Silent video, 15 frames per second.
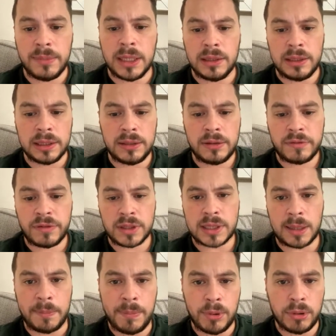million, for
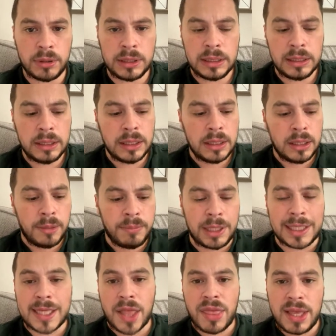example,
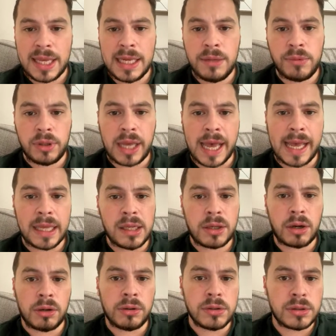because I think he will get 8
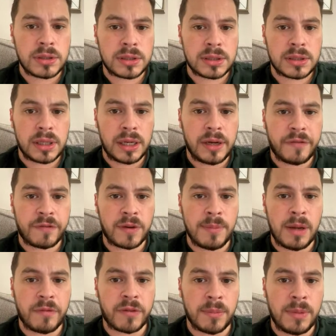goals
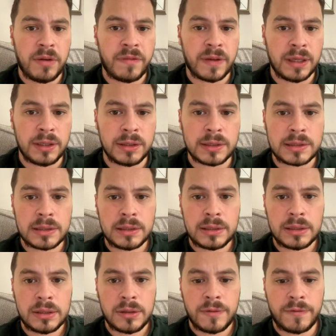from midfield
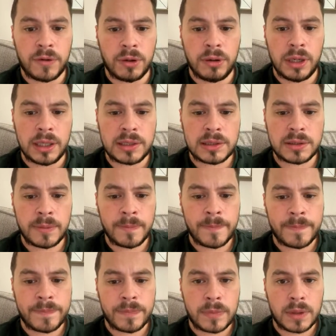for us.
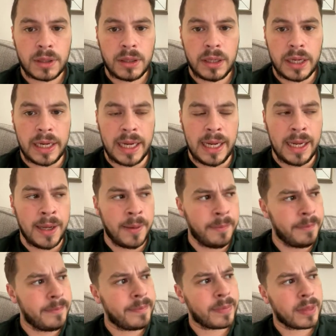
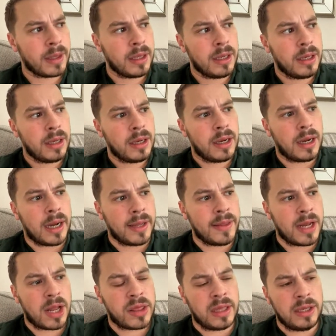And
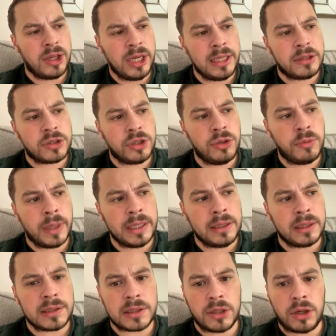then I think you need 2
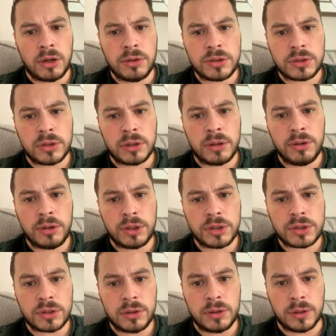wingers and a goal scorer who are
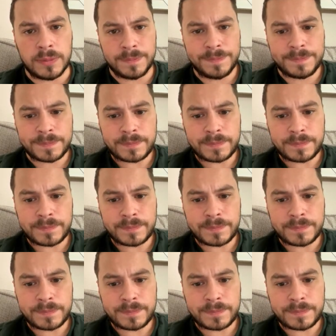going to score.